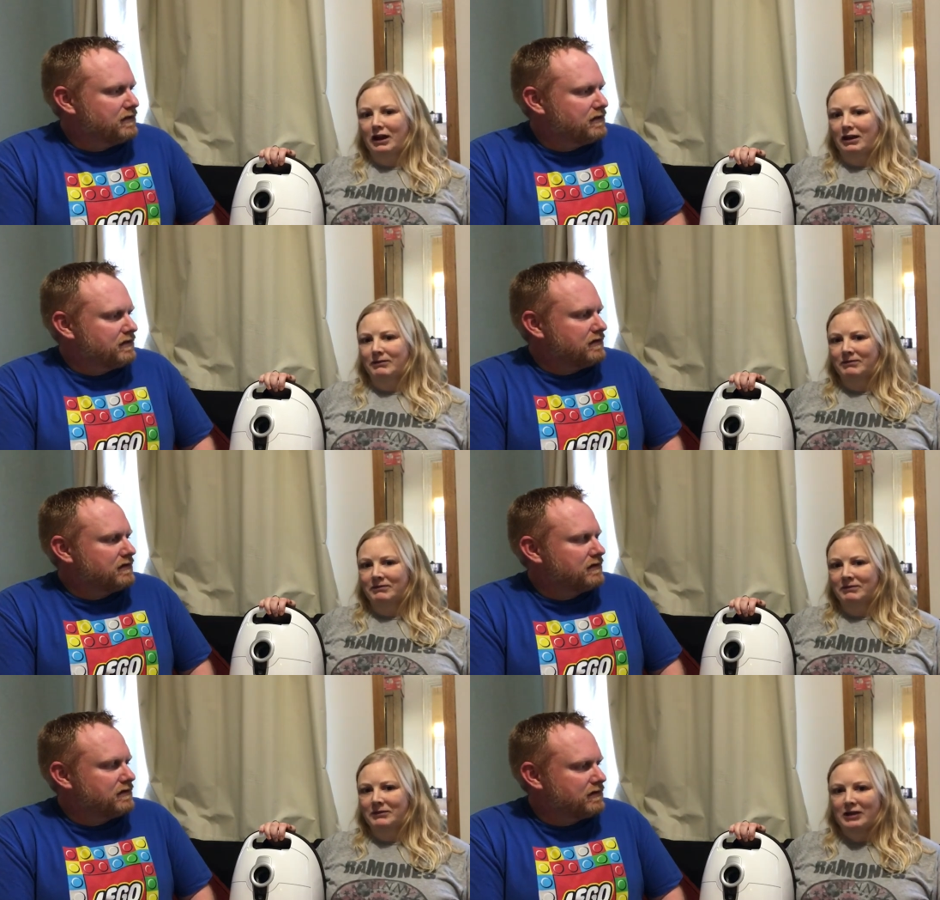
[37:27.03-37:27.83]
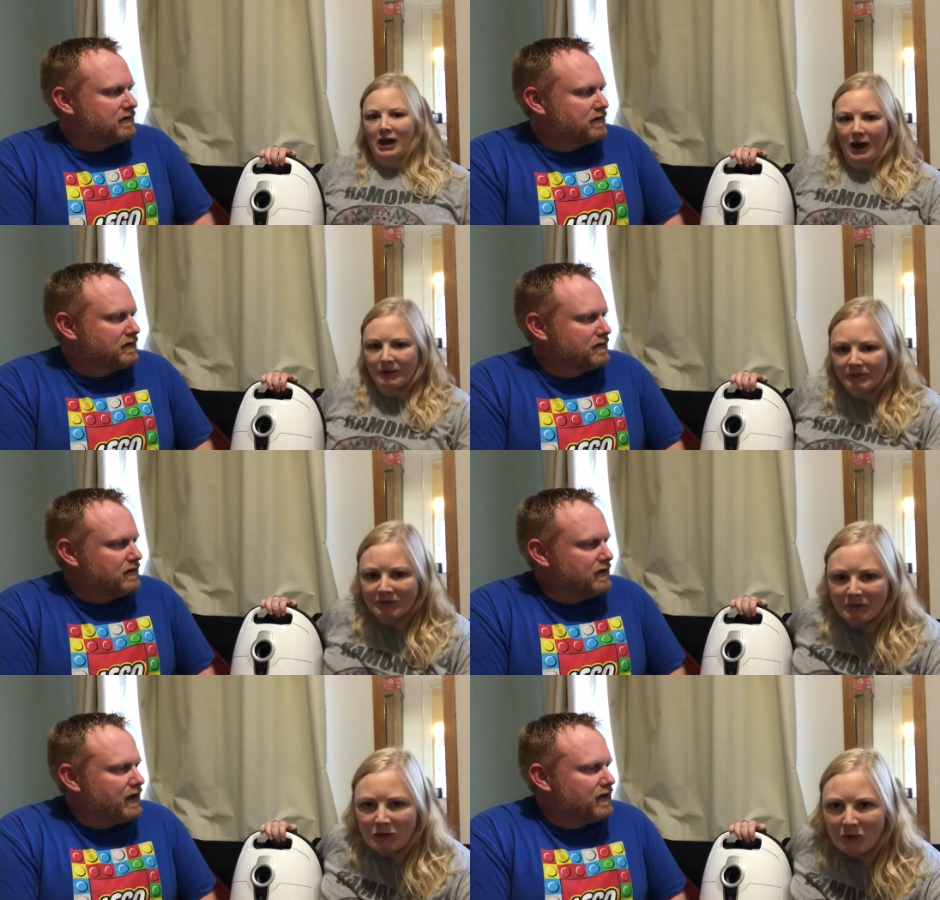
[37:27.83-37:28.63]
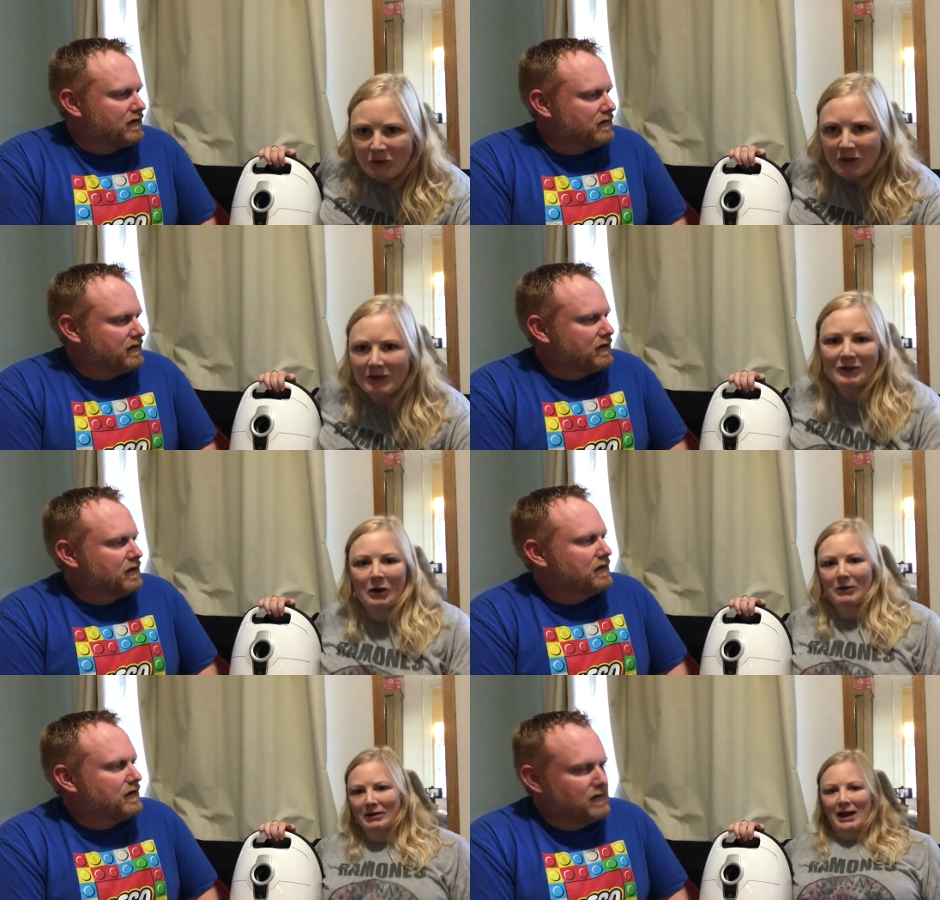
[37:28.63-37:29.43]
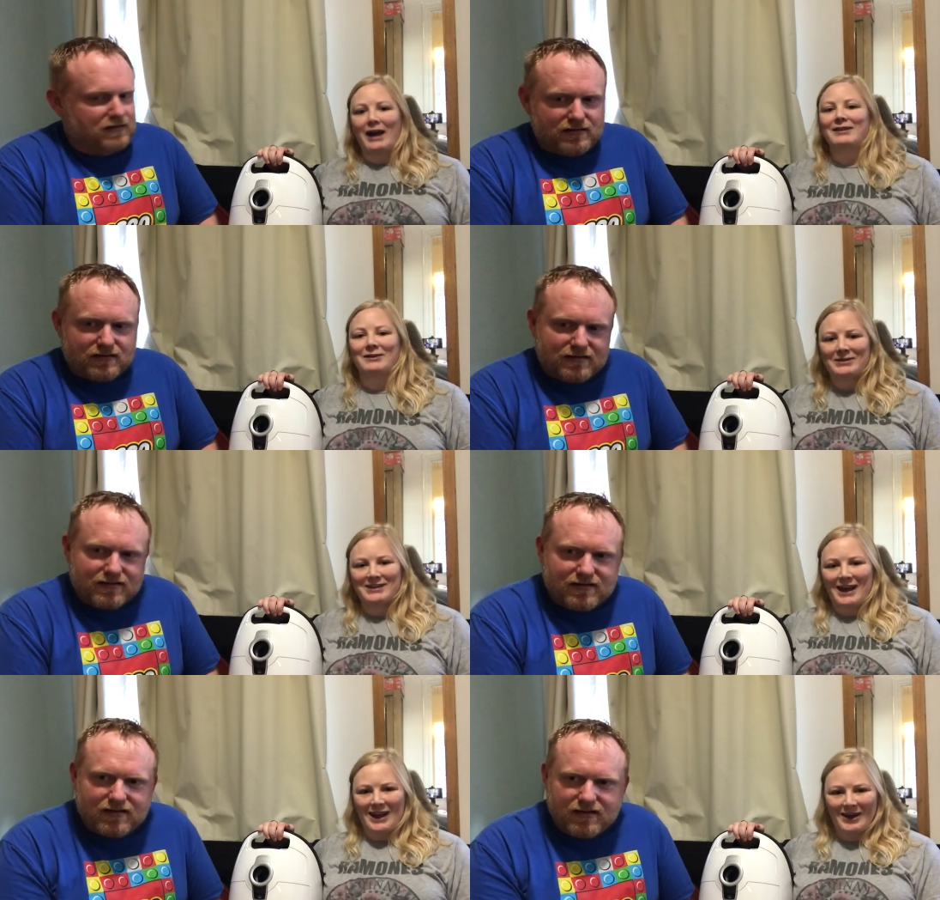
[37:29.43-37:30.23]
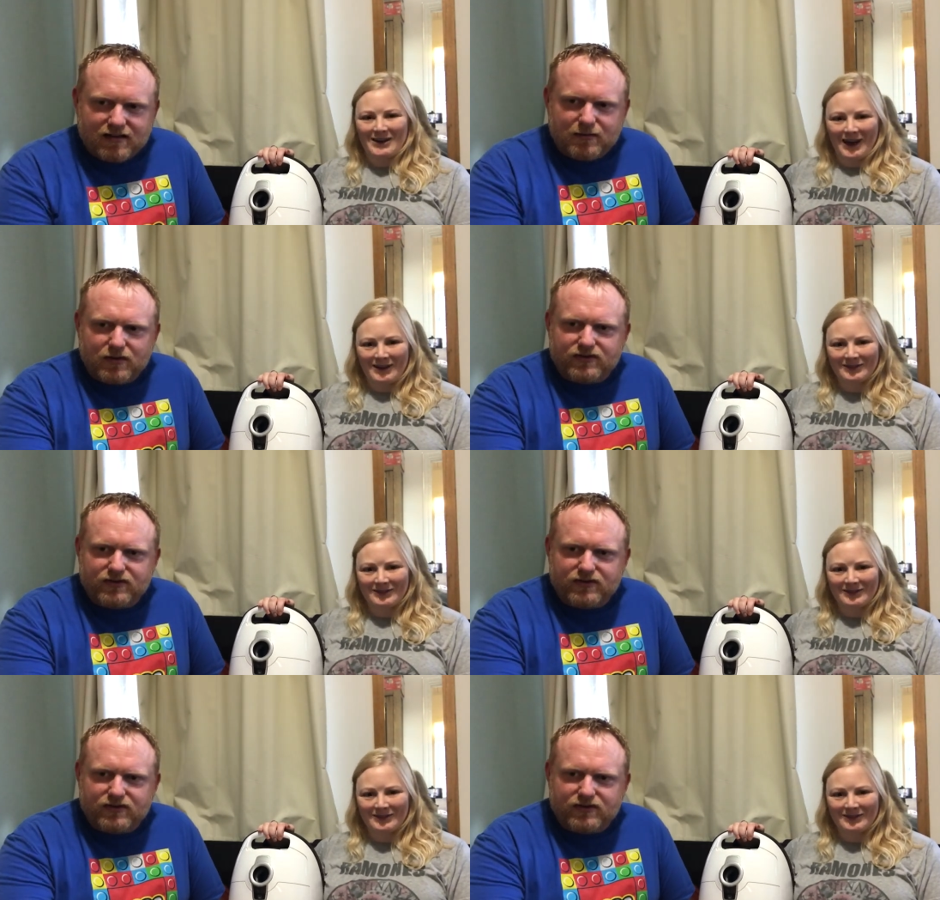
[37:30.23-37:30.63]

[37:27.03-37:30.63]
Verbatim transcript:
Speaker 1: Um, so yeah. Yeah. Sorry, my cat's come and say hello. Now. Come